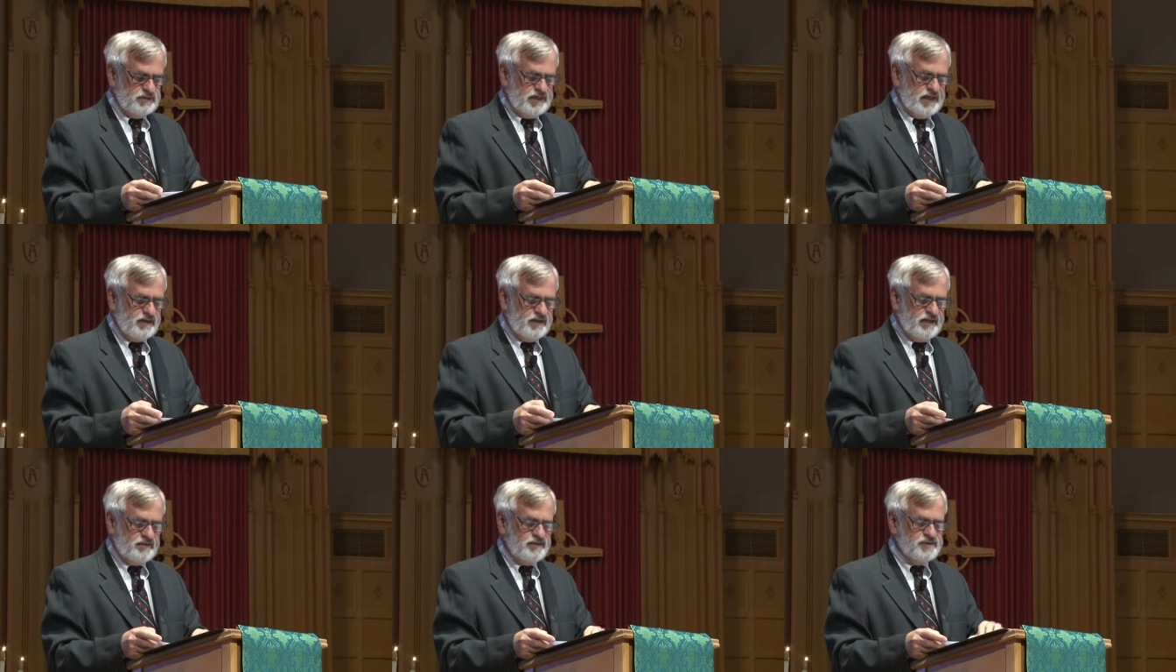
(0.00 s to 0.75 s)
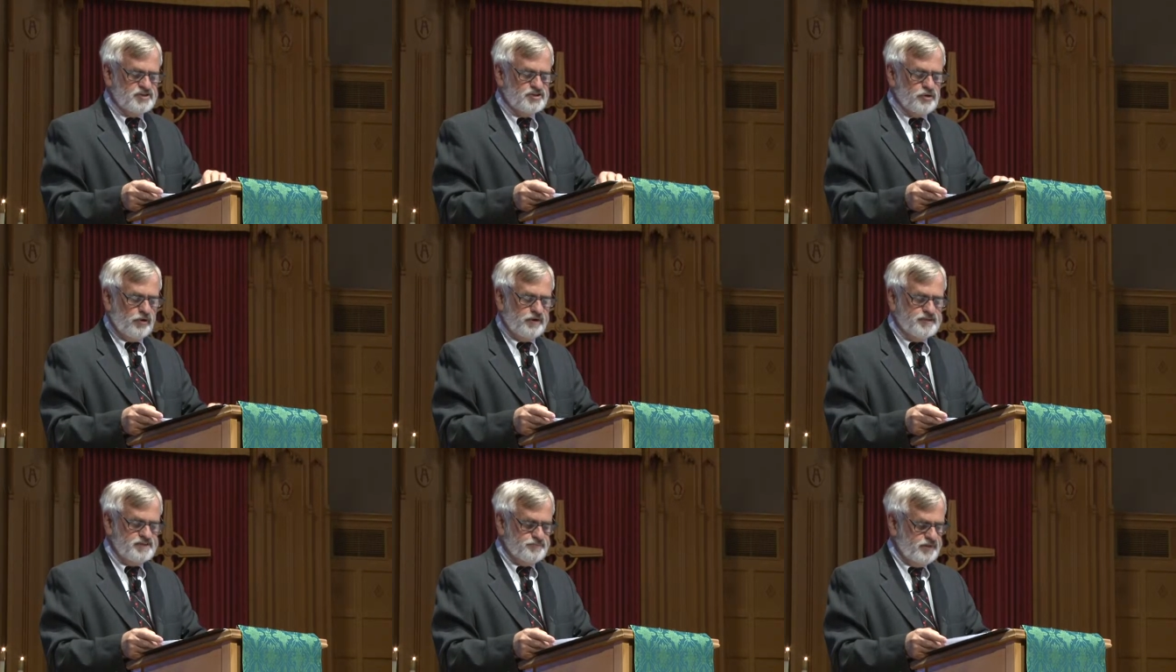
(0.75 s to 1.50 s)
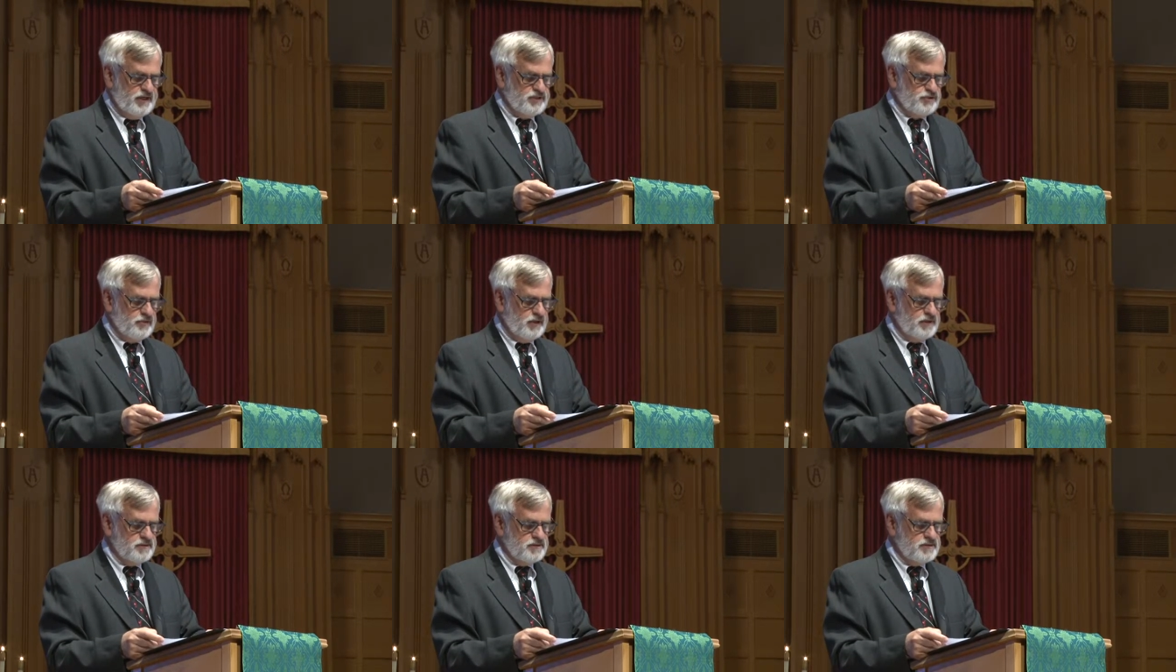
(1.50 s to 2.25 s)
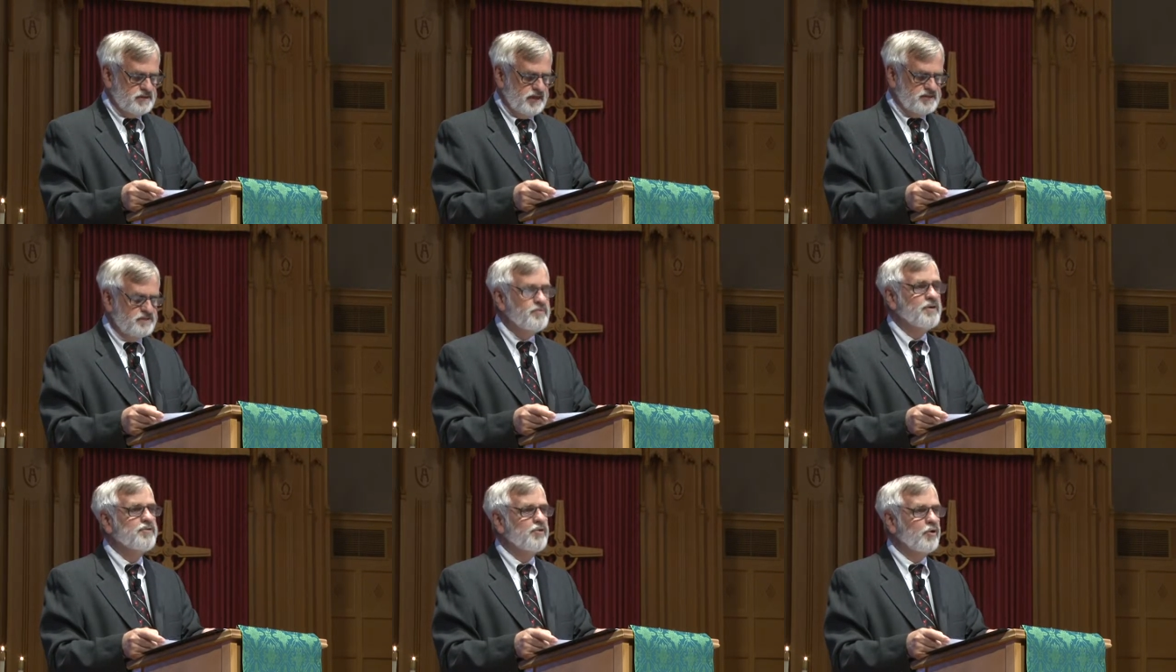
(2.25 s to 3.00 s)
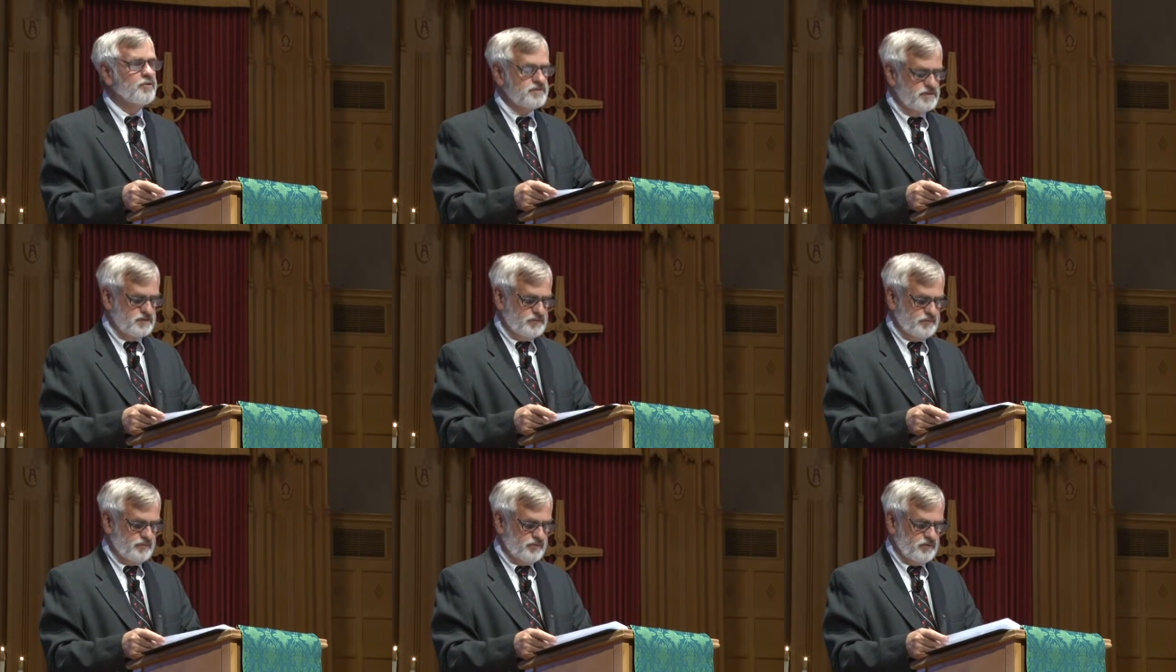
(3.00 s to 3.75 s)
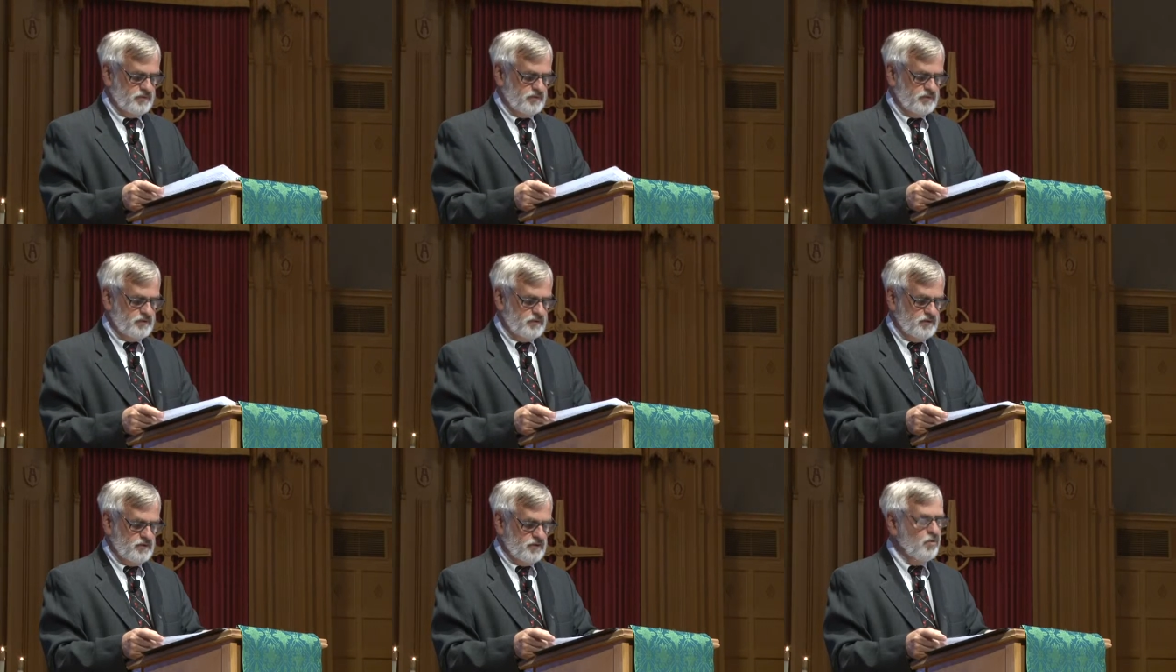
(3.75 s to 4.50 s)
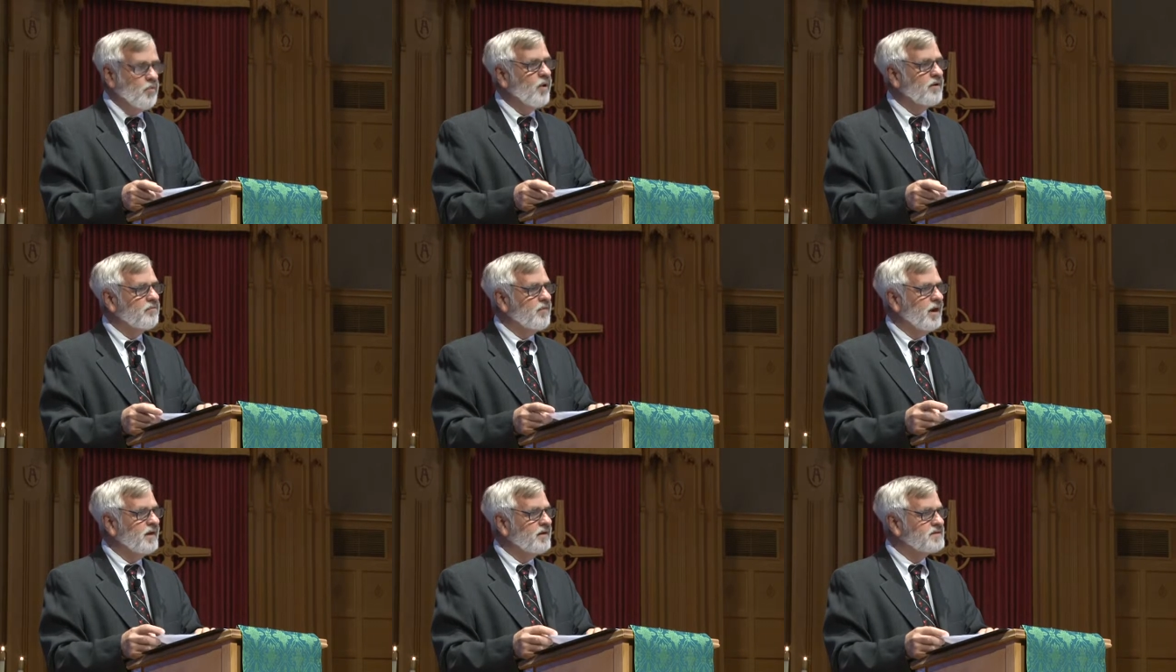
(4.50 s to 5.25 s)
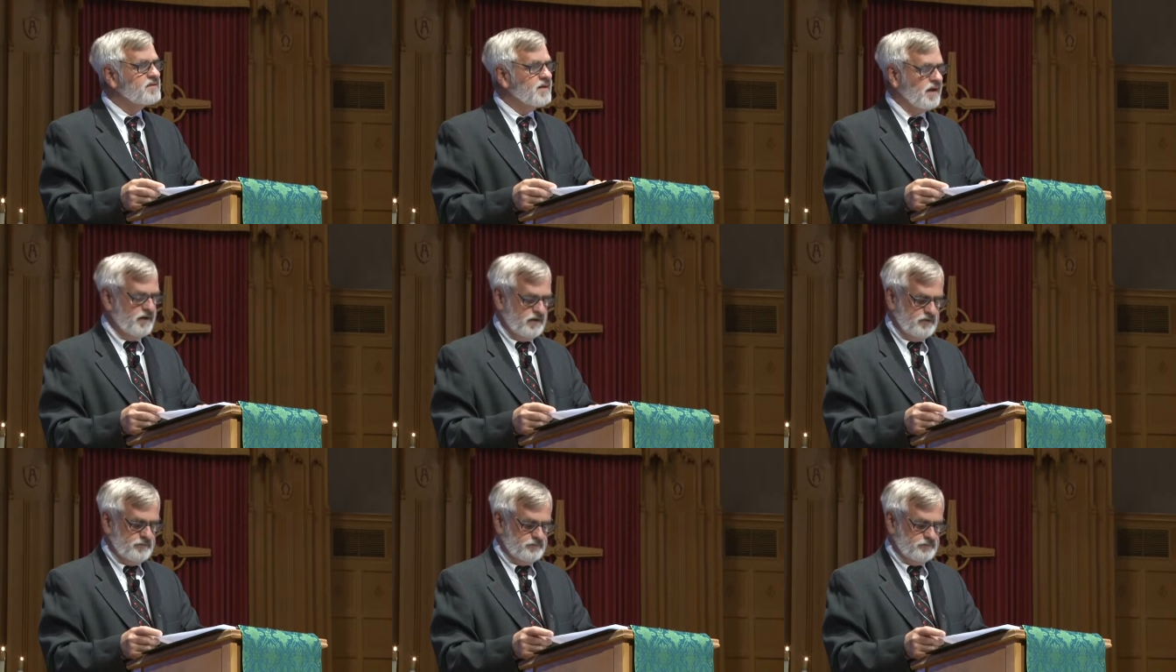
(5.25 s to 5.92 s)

and let this story speak to us as mythos, what might it say?